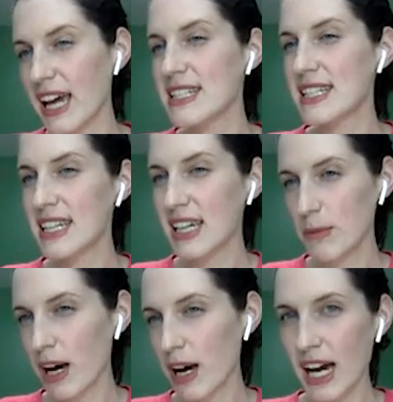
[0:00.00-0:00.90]
idea
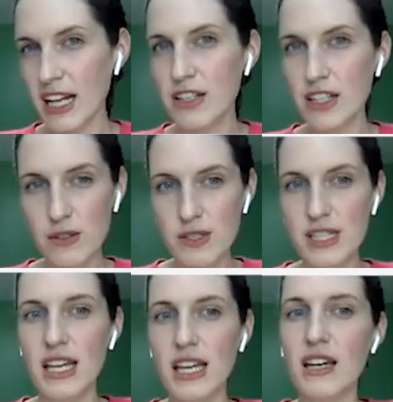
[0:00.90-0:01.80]
behind
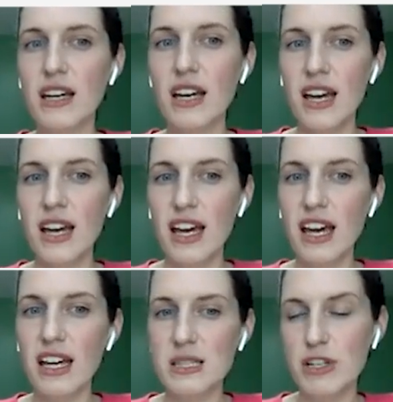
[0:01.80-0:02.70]
using
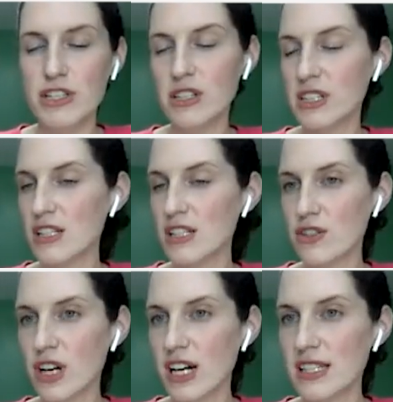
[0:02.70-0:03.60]
a special needs
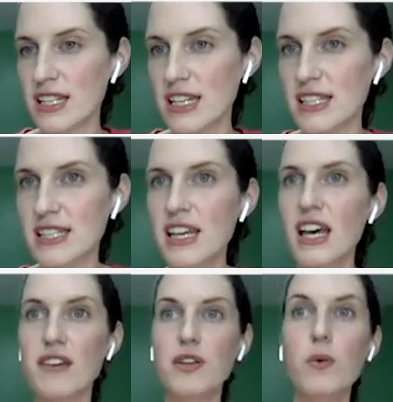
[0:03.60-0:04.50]
trust is
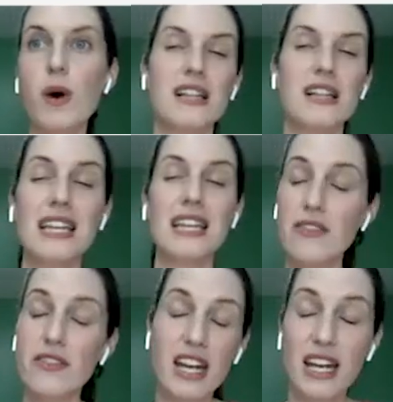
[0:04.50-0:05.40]
if you want to
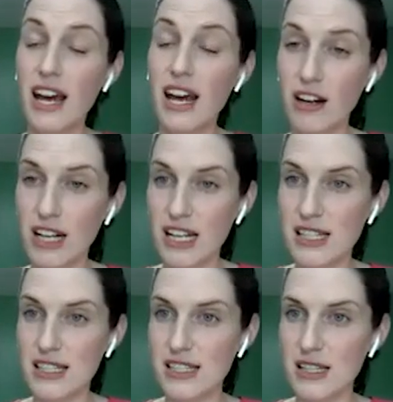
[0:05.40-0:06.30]
leave an
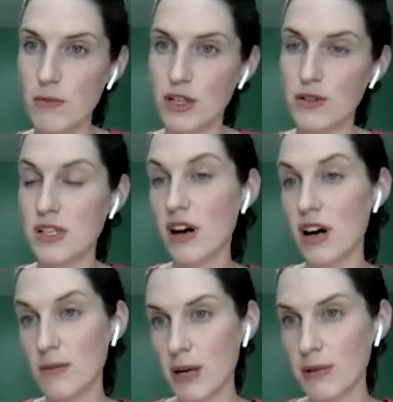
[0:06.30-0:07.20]
inheritance to someone who's
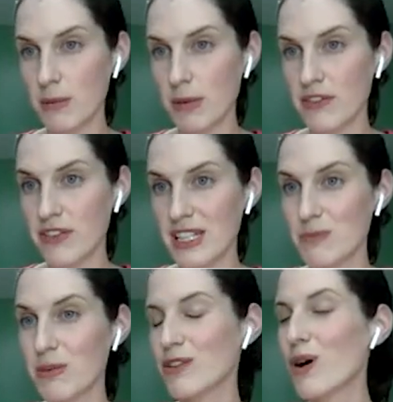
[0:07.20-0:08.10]
on public benefits,
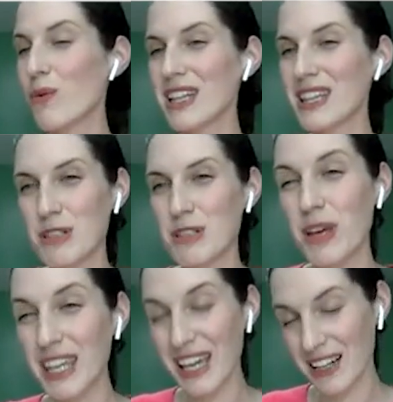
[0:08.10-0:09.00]
but you don't want them to
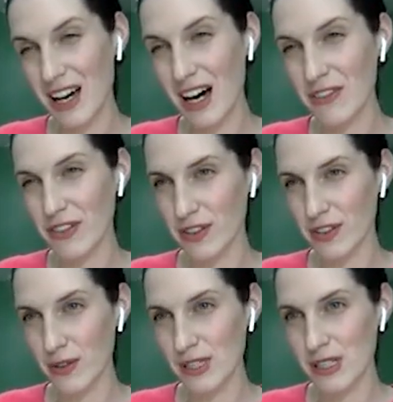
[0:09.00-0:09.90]
be kicked off of
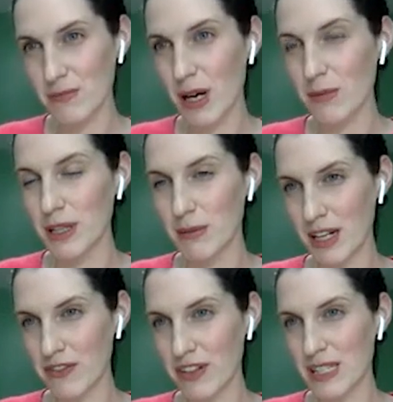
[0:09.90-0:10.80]
those public
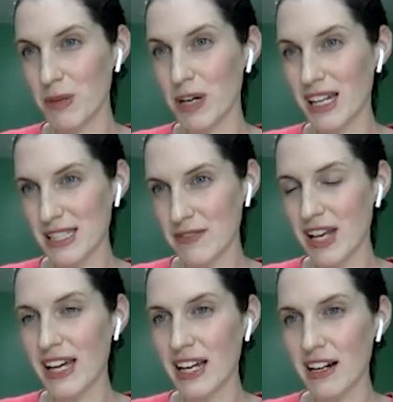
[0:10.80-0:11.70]
benefits because of
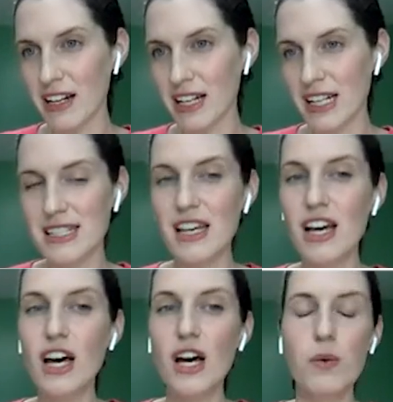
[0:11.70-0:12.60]
that inheritance,
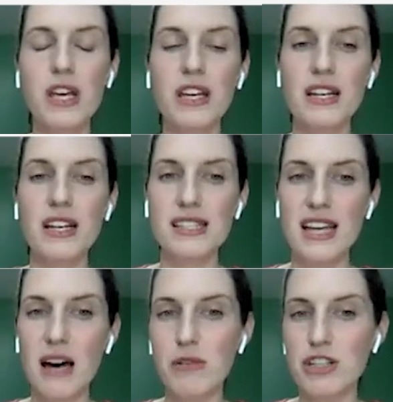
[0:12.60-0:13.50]
we can
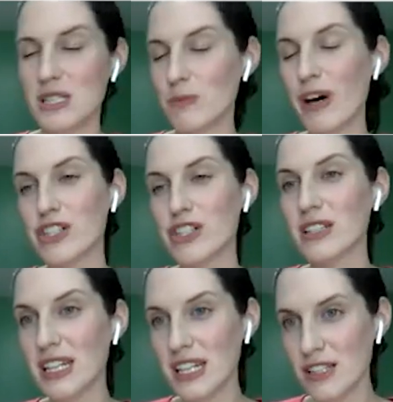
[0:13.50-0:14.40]
establish a special
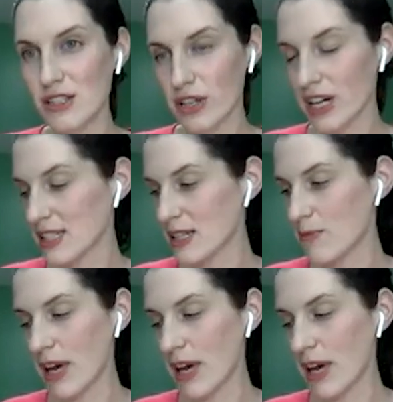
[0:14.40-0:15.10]
needs trust to